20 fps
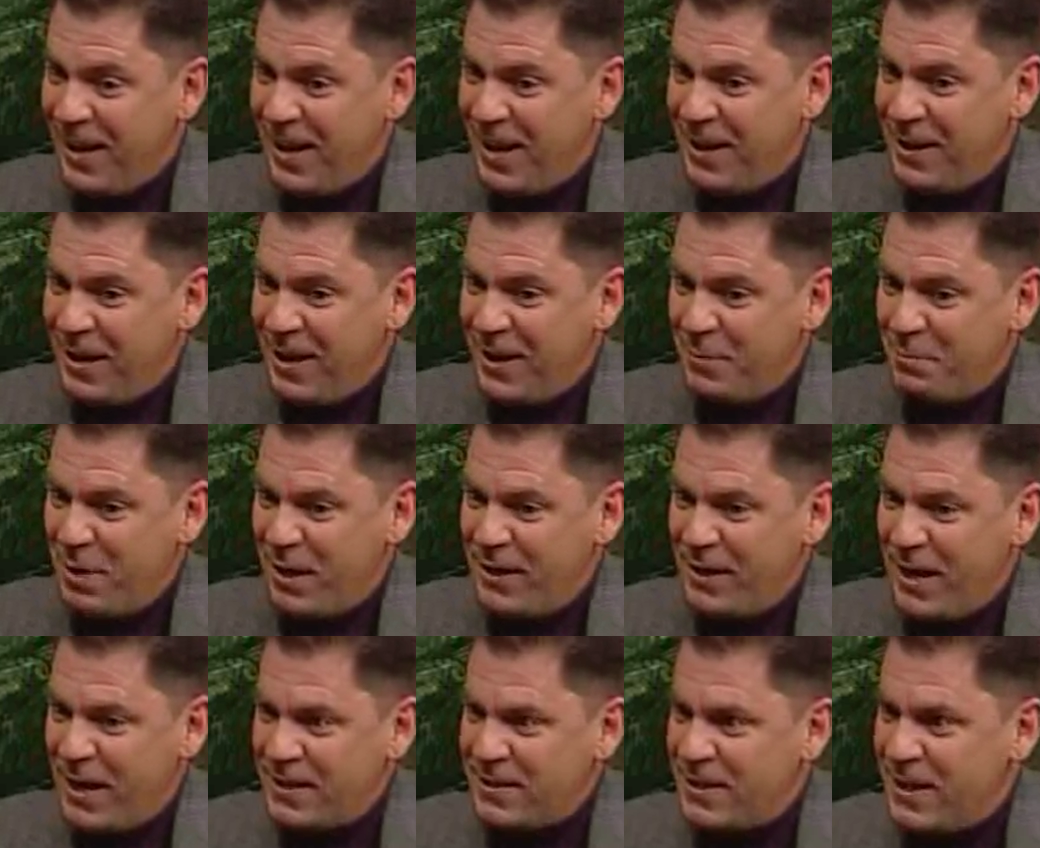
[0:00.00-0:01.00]
And by
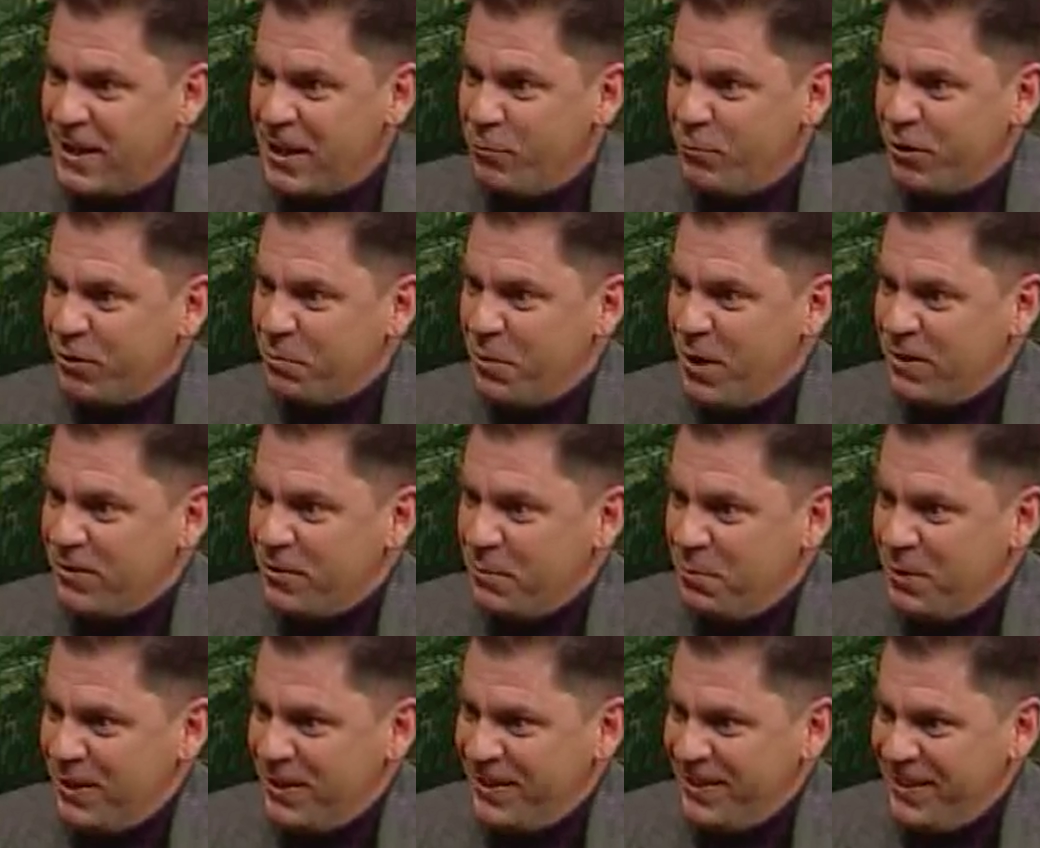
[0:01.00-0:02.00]
not taking
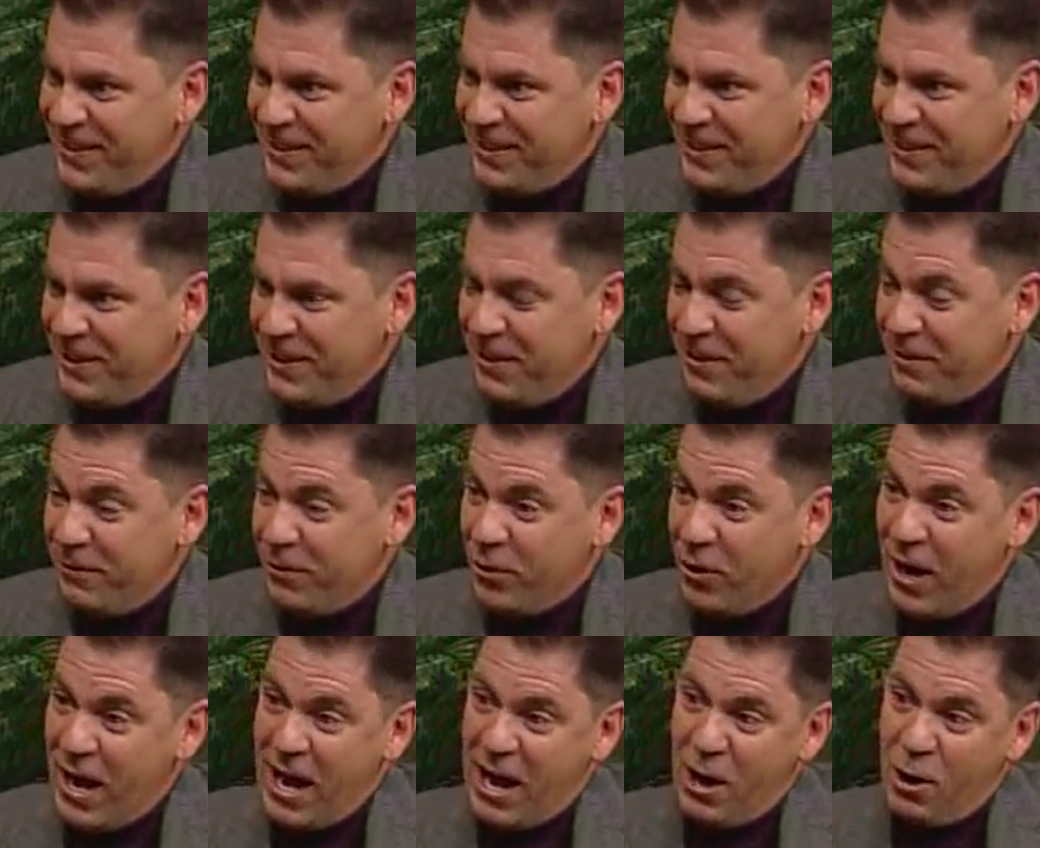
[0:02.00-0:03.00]
responsibility
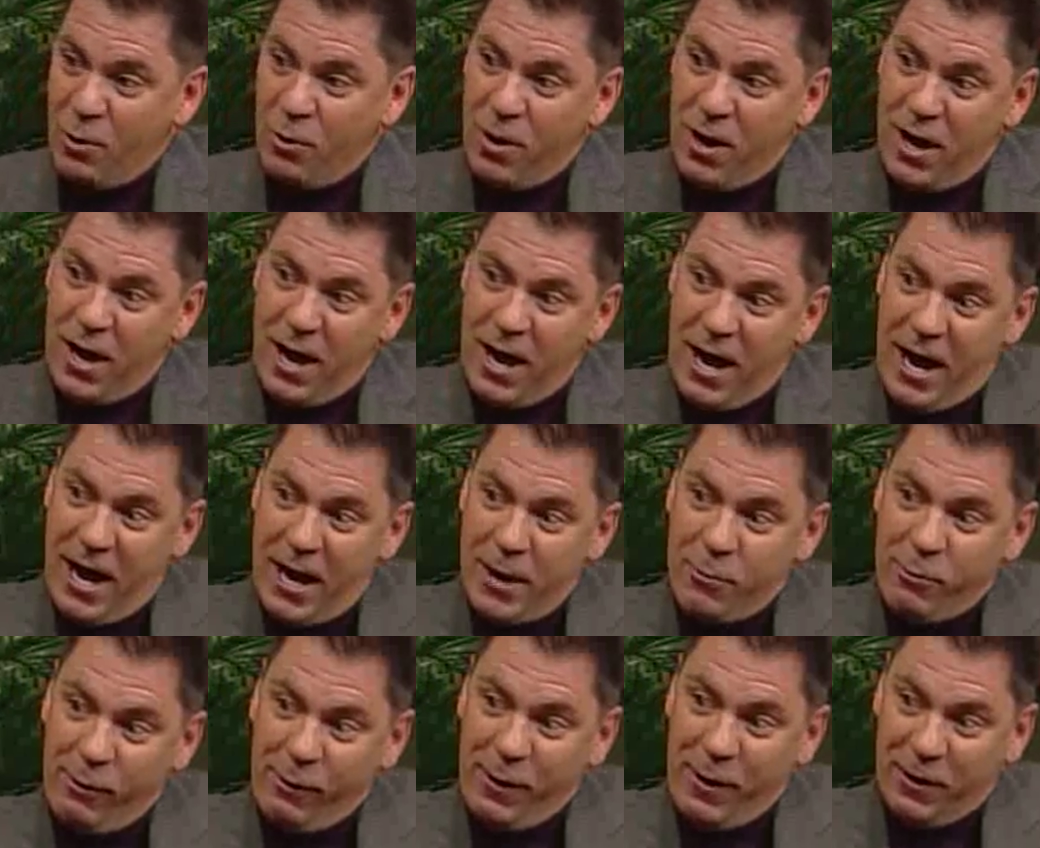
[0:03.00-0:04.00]
for how
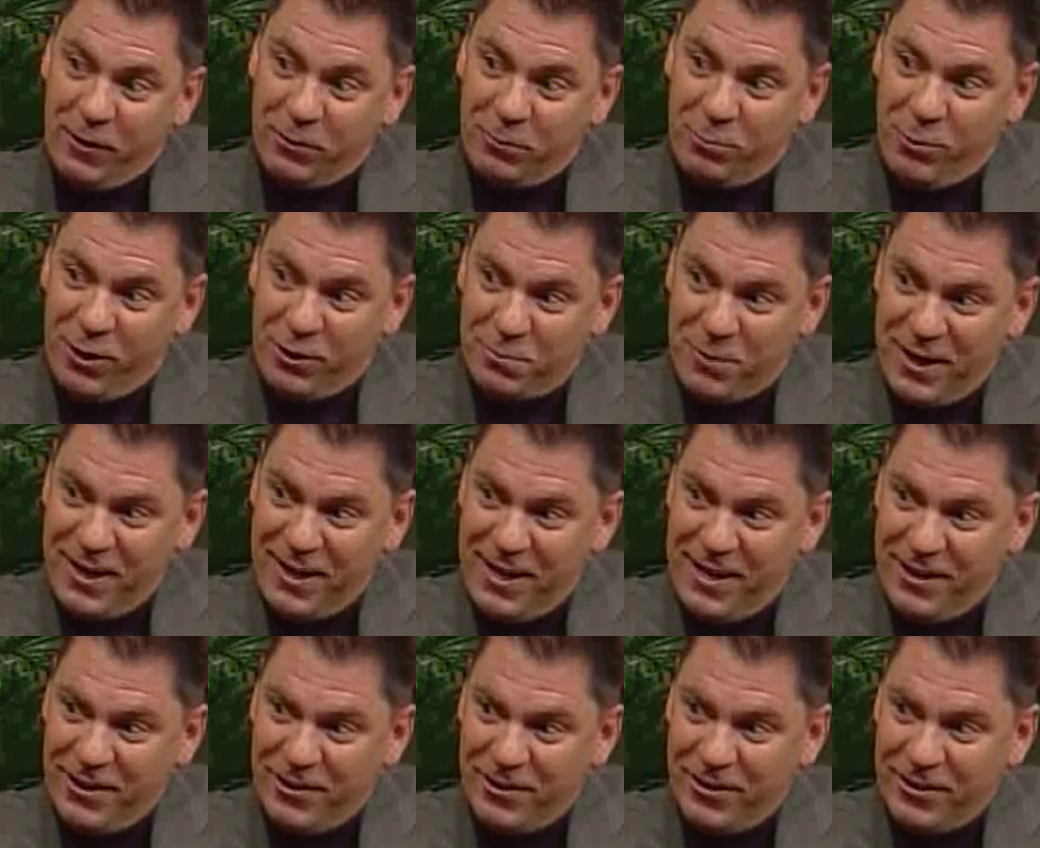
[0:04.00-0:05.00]
I expressed my
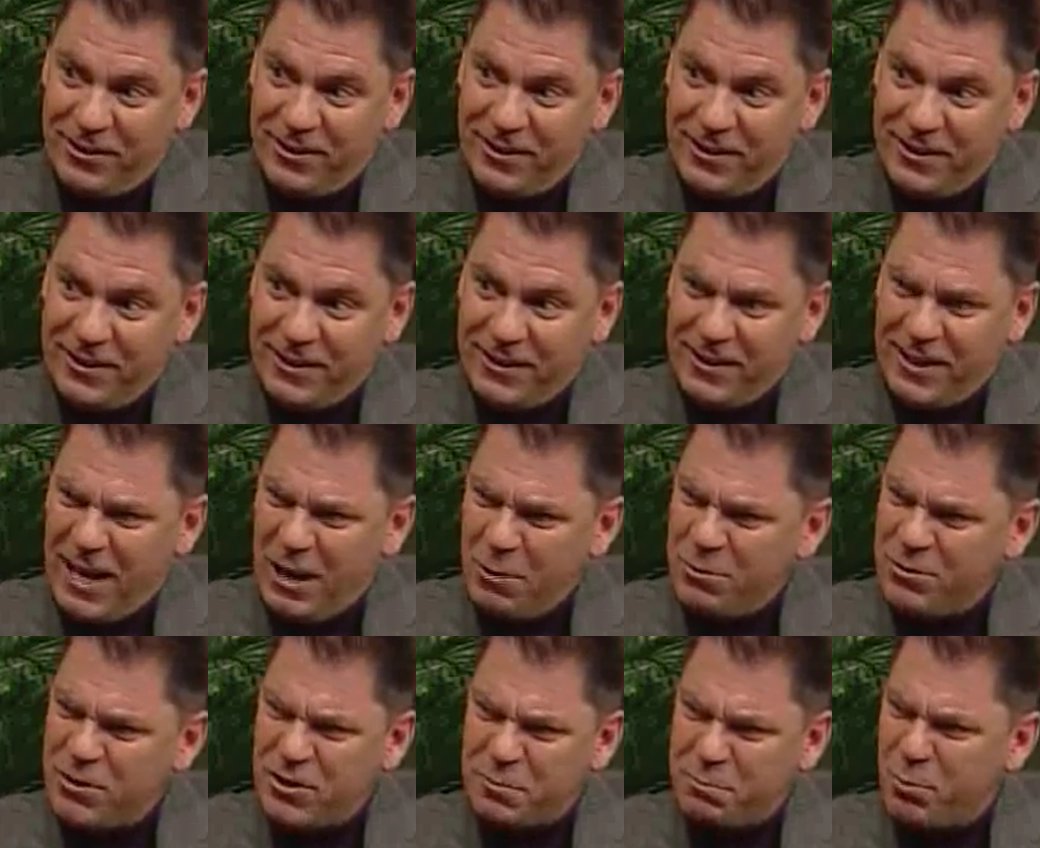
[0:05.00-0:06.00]
anger, I
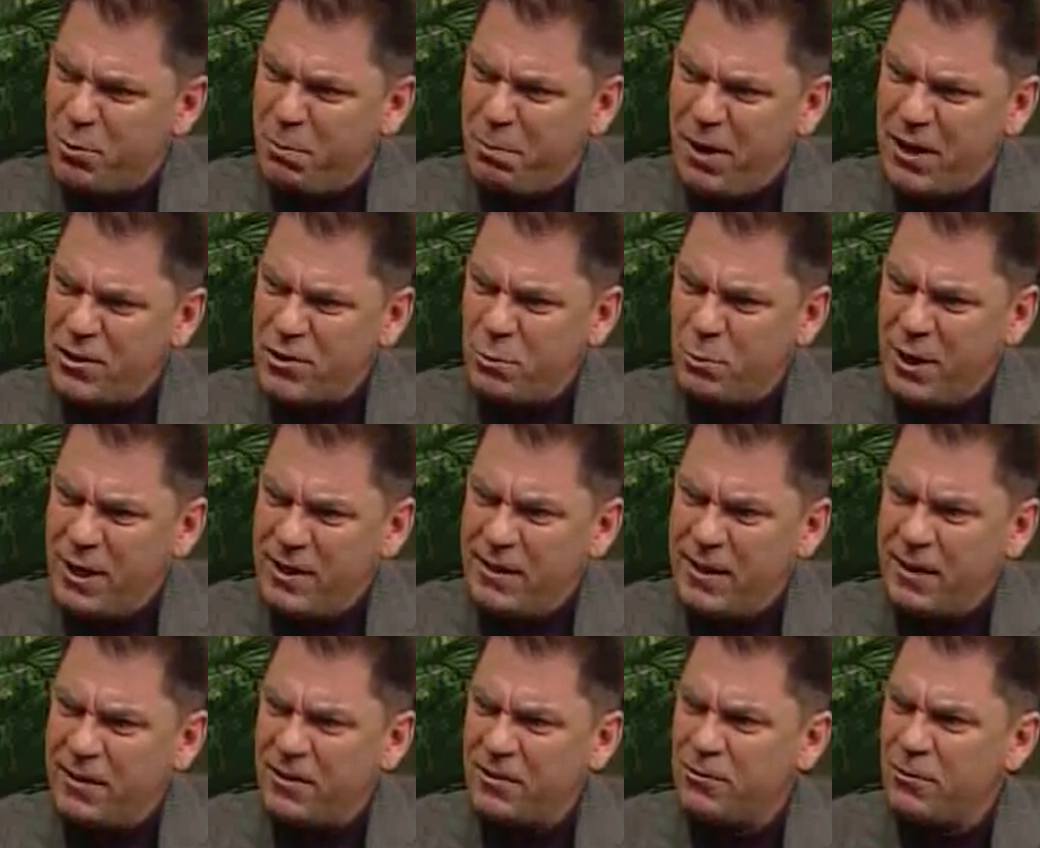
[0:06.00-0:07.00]
was just perpetuating
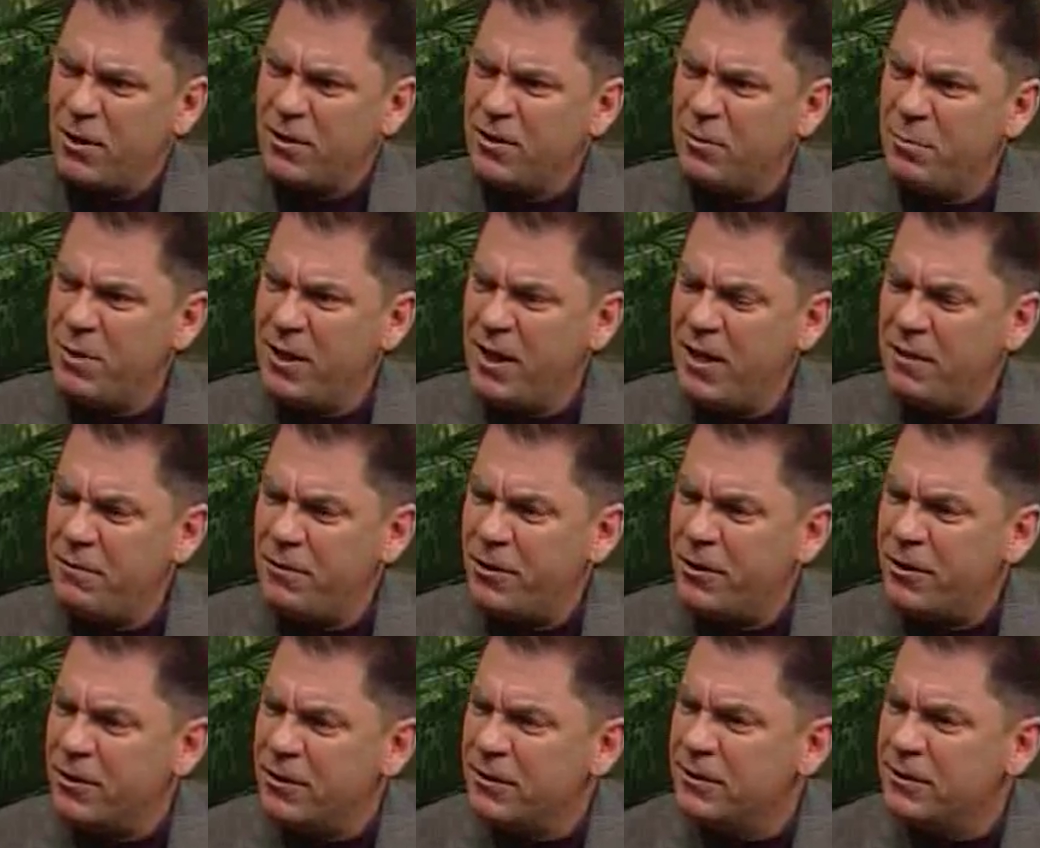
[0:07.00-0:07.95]
that destructive behavior.